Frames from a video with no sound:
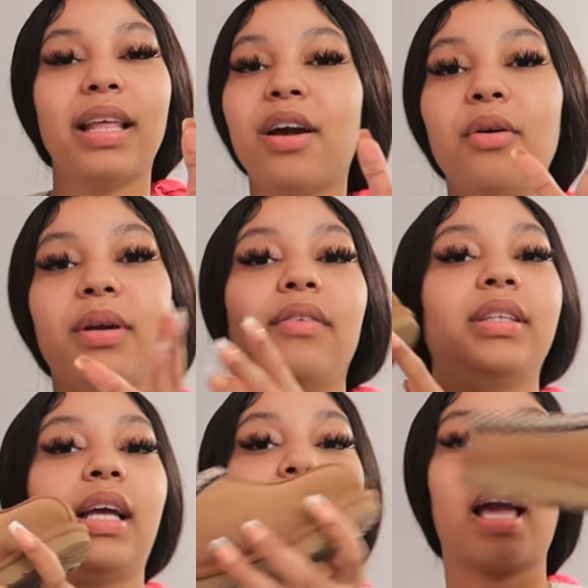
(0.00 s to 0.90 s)
they go with
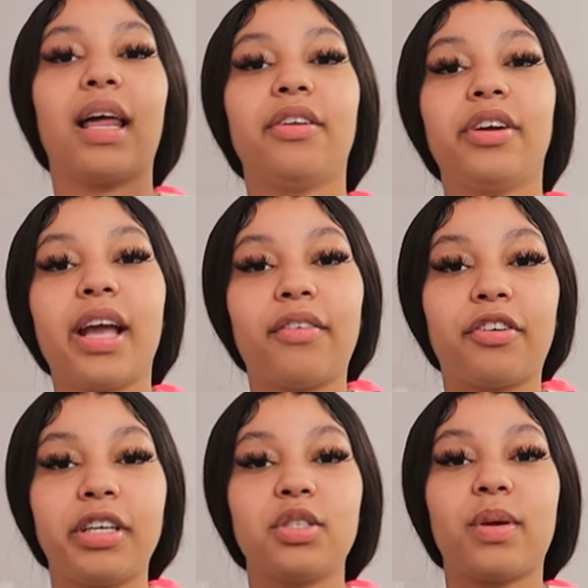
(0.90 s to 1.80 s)
everything like i literally have
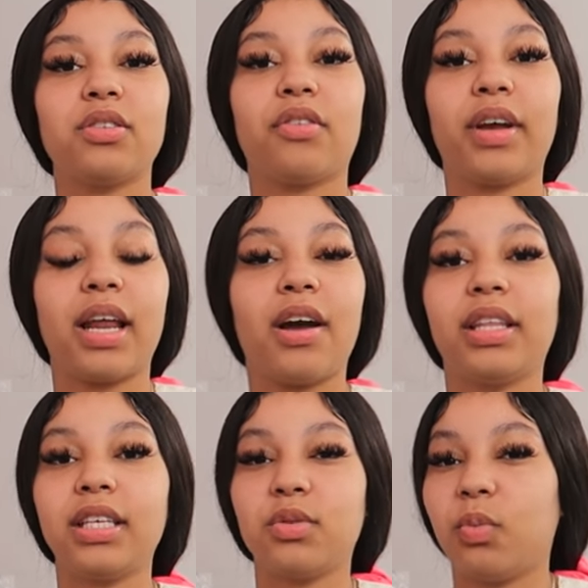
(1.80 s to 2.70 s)
green sweats on right now
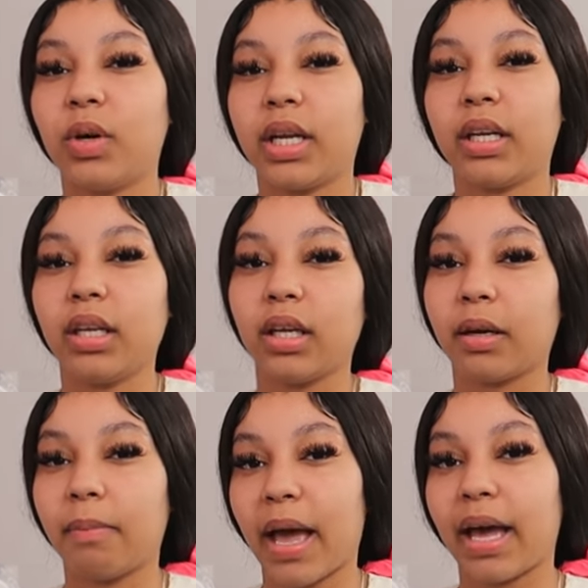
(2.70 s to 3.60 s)
and these wouldn't
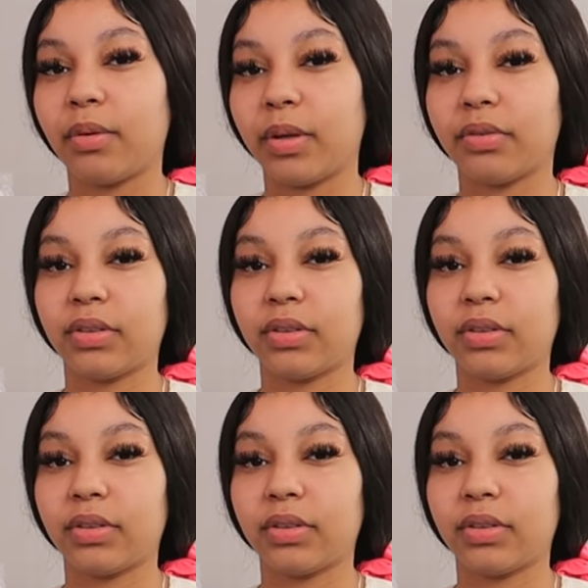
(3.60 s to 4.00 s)
look bad with